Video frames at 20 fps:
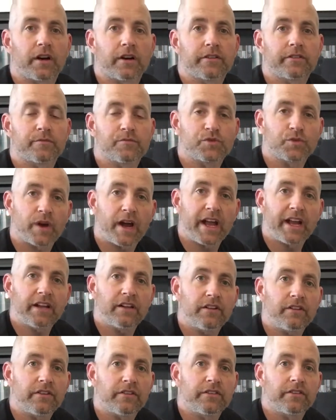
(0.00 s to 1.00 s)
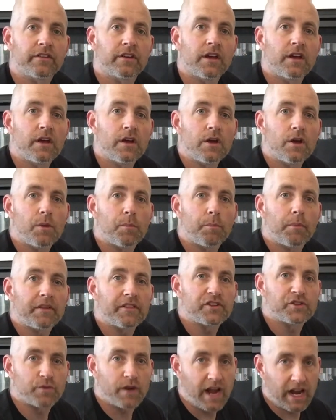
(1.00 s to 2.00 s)
Some triangles, made
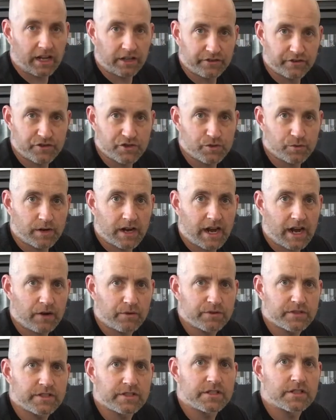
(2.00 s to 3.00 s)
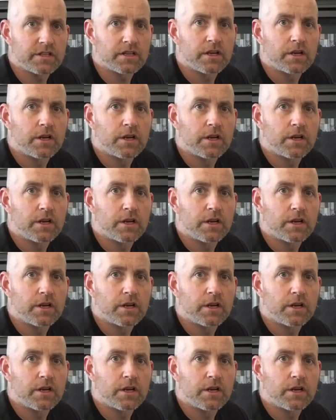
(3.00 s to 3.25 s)
triangles into a house.